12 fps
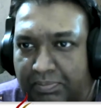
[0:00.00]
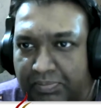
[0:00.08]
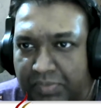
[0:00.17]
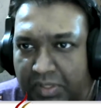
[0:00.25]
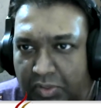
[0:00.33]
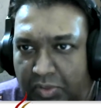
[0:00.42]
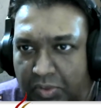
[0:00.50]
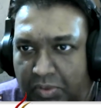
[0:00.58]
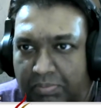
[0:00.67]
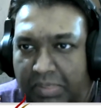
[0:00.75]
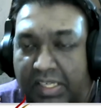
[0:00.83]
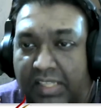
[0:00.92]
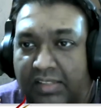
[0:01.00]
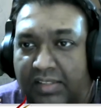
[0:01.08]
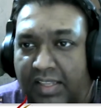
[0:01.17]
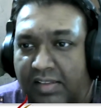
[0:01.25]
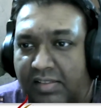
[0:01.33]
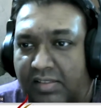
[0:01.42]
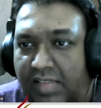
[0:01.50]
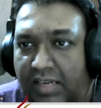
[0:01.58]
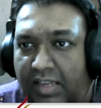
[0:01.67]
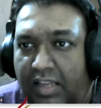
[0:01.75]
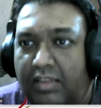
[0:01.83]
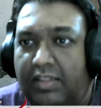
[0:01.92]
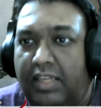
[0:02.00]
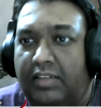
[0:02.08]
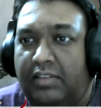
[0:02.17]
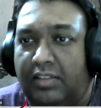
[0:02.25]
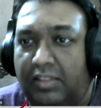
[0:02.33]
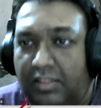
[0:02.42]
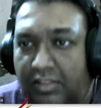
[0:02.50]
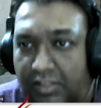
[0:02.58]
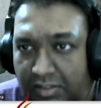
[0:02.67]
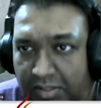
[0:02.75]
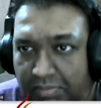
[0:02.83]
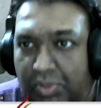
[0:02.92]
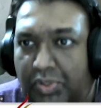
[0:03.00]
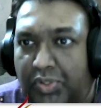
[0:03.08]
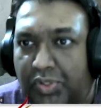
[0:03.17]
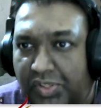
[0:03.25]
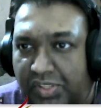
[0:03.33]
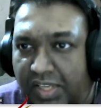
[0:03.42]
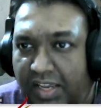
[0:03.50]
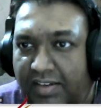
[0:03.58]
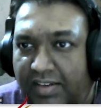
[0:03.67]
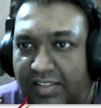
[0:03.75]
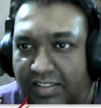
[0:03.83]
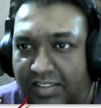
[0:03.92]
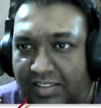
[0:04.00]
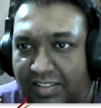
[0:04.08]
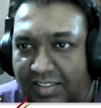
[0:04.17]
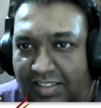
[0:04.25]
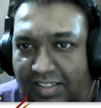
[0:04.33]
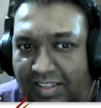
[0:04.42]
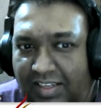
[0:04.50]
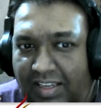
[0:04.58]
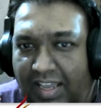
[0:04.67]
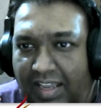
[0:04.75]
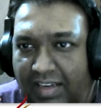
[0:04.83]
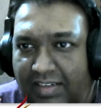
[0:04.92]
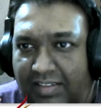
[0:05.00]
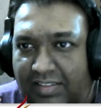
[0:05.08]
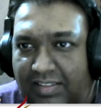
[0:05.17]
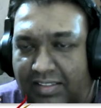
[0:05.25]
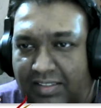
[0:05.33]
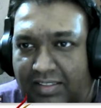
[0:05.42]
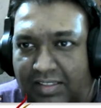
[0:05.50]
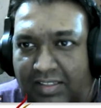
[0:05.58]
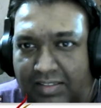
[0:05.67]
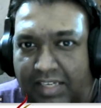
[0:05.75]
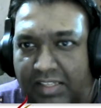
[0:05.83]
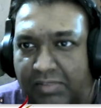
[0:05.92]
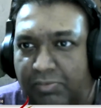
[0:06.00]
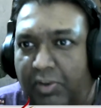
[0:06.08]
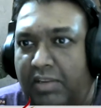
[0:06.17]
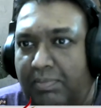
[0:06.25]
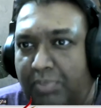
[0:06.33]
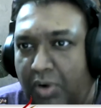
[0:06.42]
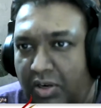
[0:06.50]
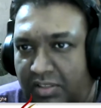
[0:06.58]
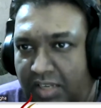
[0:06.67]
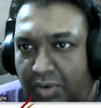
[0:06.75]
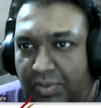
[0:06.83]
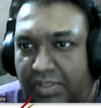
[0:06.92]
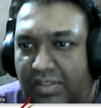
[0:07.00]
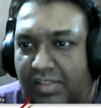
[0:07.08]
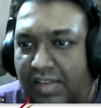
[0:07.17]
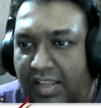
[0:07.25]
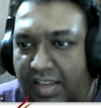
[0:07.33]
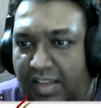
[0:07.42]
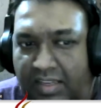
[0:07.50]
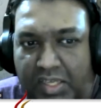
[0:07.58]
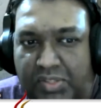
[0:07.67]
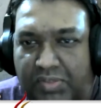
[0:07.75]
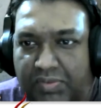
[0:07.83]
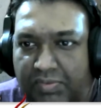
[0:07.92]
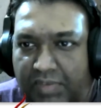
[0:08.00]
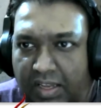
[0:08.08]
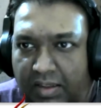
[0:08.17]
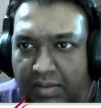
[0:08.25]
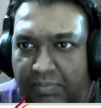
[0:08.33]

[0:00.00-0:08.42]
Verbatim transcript: you know, building things that uh, that contribute to society, and uh, that is very important now in this day and age. We are,